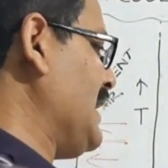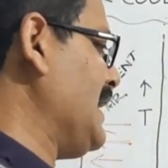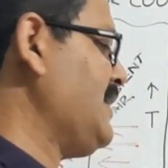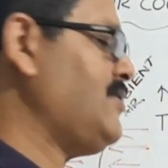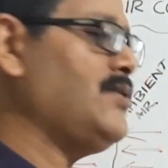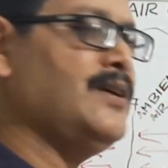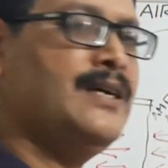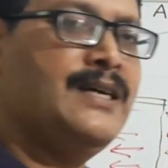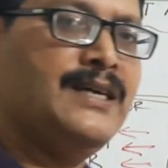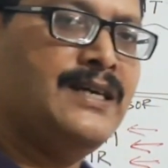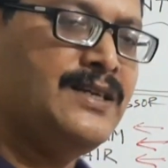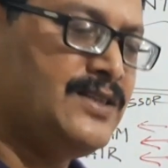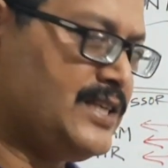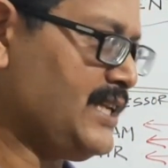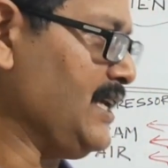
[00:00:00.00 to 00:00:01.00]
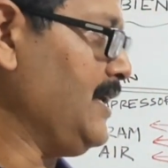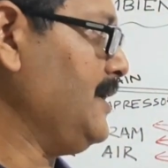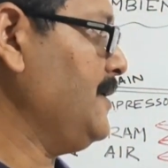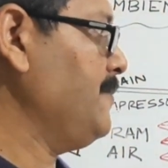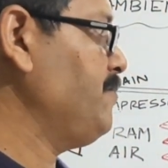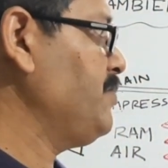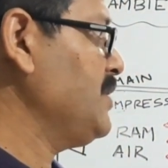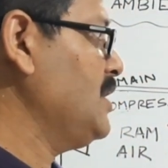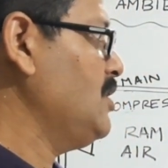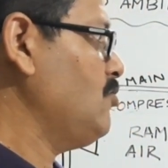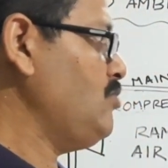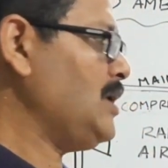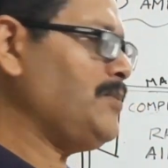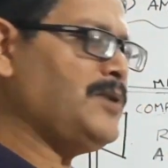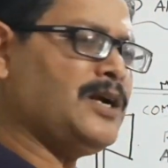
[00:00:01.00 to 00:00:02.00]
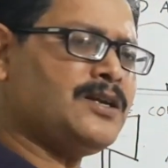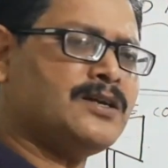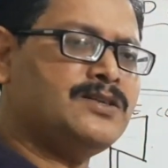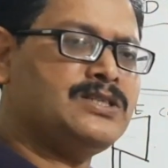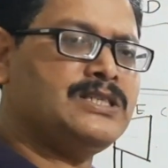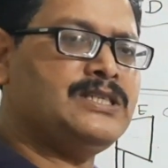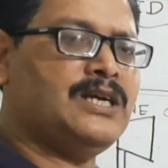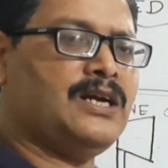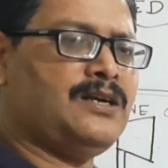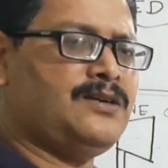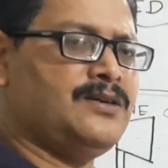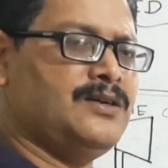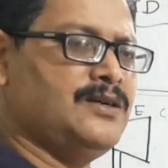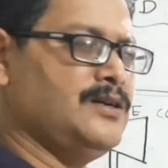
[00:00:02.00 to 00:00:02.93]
at 3. We have not considered